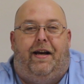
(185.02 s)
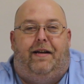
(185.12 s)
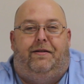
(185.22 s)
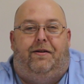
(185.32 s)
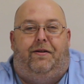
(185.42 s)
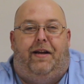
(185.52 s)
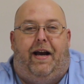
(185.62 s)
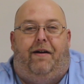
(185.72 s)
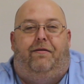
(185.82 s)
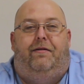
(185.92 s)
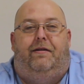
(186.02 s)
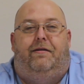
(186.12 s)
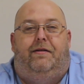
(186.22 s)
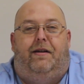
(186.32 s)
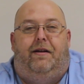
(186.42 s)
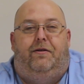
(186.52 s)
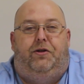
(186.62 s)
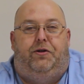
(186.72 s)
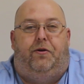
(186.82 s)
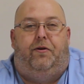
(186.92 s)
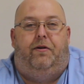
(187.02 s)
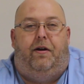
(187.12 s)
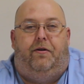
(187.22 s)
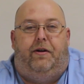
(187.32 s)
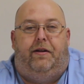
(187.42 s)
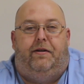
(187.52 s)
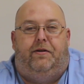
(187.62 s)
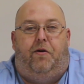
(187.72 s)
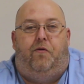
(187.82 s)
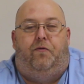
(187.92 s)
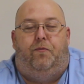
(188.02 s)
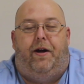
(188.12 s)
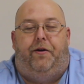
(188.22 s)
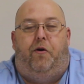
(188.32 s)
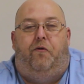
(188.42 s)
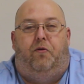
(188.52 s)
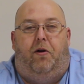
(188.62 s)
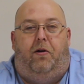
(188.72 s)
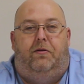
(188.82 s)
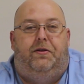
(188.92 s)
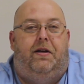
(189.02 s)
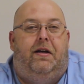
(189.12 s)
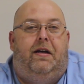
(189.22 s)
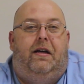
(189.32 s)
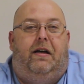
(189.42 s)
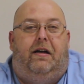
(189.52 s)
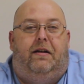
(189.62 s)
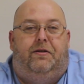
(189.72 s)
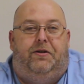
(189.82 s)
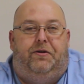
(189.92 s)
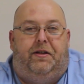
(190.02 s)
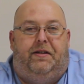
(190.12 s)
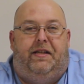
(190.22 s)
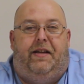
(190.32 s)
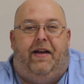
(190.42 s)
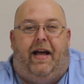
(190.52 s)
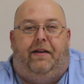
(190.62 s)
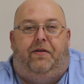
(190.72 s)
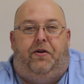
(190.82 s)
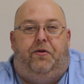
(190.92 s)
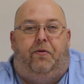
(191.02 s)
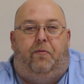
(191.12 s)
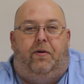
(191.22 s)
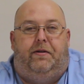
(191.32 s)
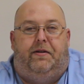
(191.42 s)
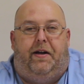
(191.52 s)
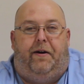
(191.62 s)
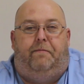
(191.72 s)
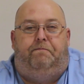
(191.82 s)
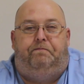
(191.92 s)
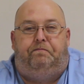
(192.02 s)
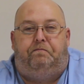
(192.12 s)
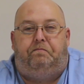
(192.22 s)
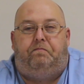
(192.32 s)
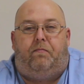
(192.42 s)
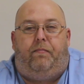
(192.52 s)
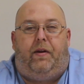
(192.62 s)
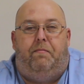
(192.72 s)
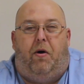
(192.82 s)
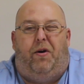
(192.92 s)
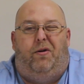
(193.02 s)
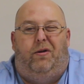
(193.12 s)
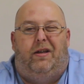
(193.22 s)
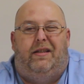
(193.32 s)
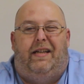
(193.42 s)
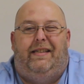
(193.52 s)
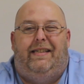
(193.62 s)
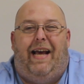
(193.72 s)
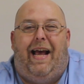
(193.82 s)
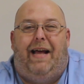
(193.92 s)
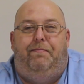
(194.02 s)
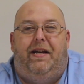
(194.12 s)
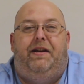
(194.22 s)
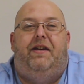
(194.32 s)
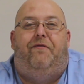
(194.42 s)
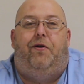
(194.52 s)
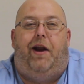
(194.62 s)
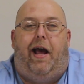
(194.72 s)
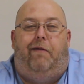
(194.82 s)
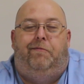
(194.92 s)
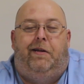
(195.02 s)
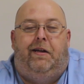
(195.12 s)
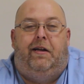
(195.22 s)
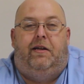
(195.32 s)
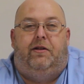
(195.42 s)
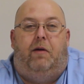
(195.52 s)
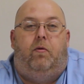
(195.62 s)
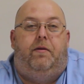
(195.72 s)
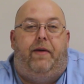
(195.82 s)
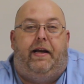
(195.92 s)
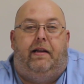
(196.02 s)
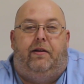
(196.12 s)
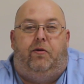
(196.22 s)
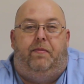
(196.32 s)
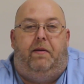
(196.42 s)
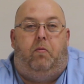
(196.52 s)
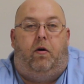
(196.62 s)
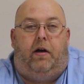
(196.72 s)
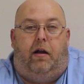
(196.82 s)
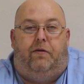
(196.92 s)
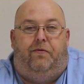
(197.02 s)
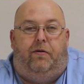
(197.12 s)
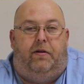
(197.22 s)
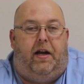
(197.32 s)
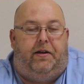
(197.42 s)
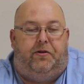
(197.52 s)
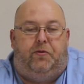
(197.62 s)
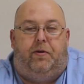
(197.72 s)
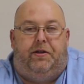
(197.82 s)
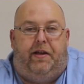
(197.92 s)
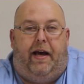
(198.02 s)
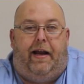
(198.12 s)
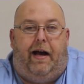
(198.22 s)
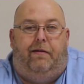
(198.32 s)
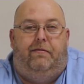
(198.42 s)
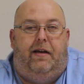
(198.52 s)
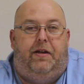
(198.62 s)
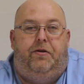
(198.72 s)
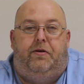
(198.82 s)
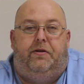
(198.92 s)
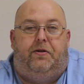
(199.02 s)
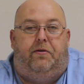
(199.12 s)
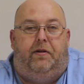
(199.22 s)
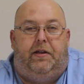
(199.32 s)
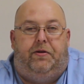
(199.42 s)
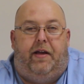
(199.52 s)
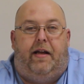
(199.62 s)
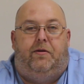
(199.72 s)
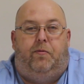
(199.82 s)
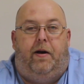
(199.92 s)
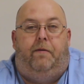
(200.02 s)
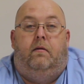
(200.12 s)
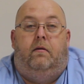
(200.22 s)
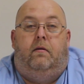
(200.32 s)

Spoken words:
he has on now, his shirt underneath his red overalls. So you can see that in the newer ones there. Mario looks a tad bit different now. So I wanted to make it a little bit more colorful, and I just switched that out. And you can certainly do that as well.